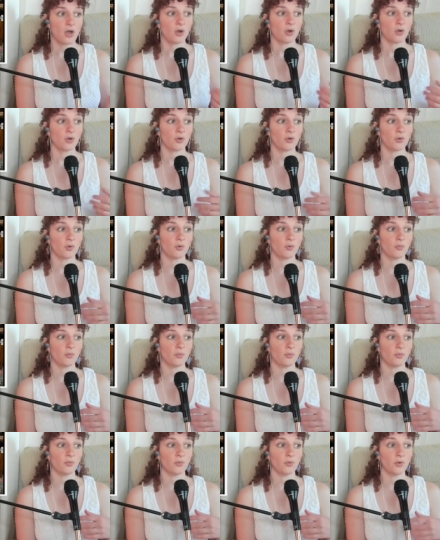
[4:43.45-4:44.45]
who
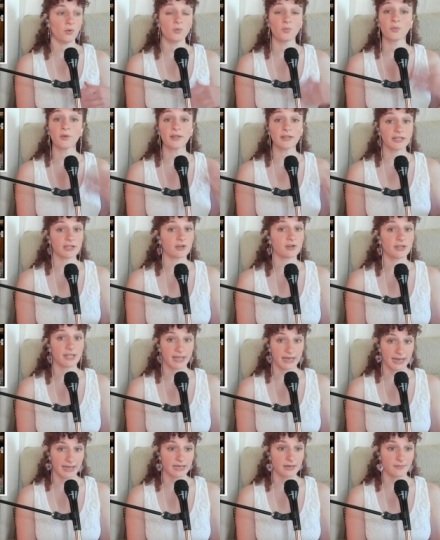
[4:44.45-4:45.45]
who really could
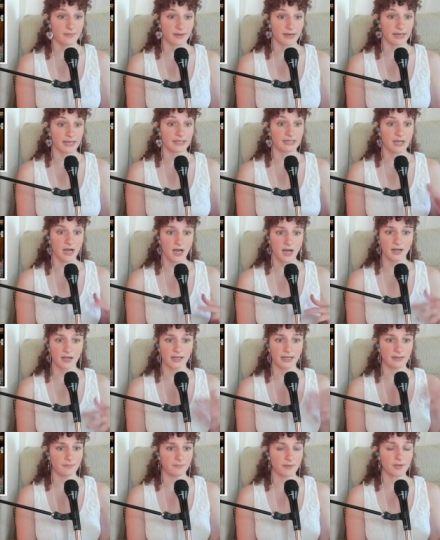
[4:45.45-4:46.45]
get anybody
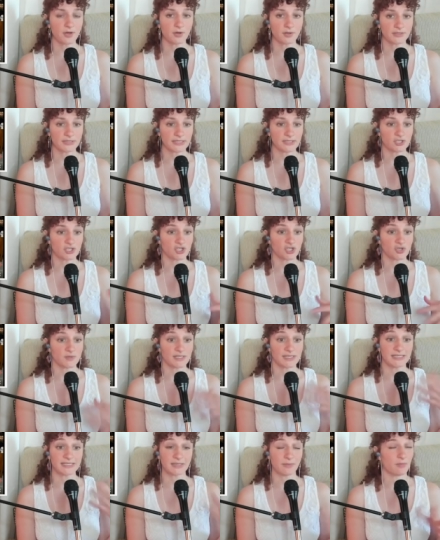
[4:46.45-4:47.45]
young and built is
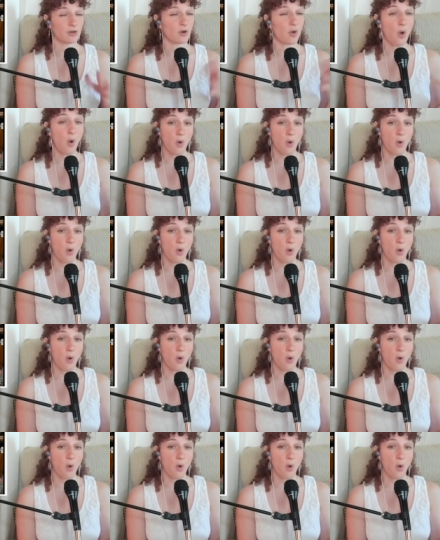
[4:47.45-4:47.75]
choosing someone